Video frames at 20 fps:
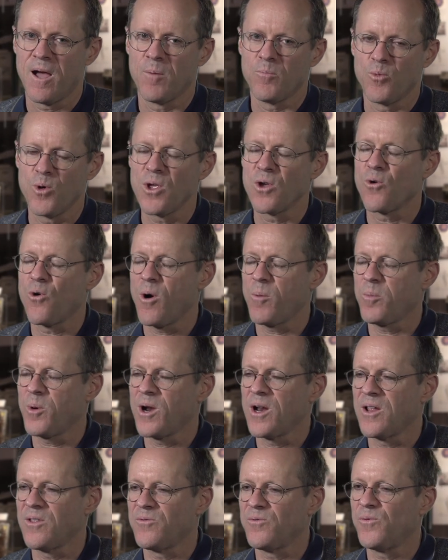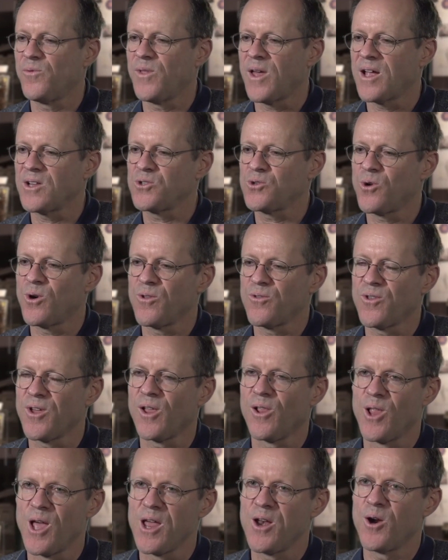We incorporated that sort of
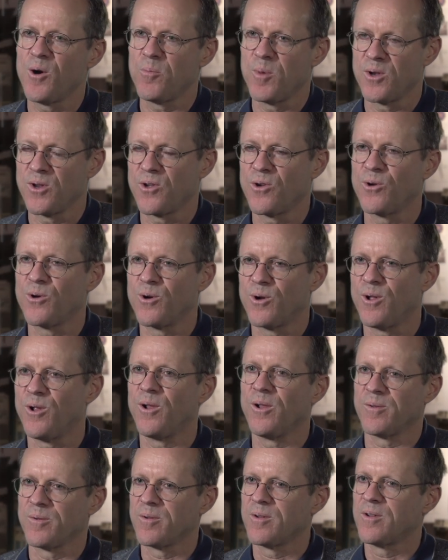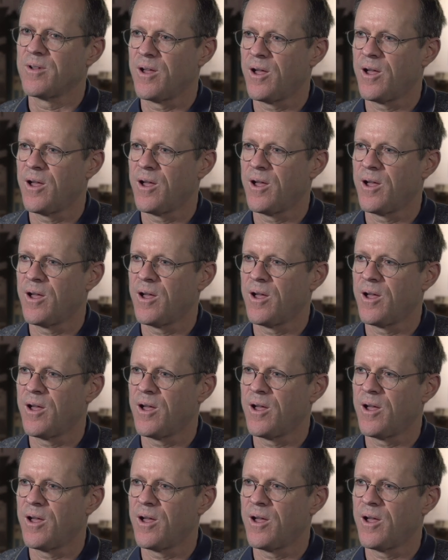thing later, but Google,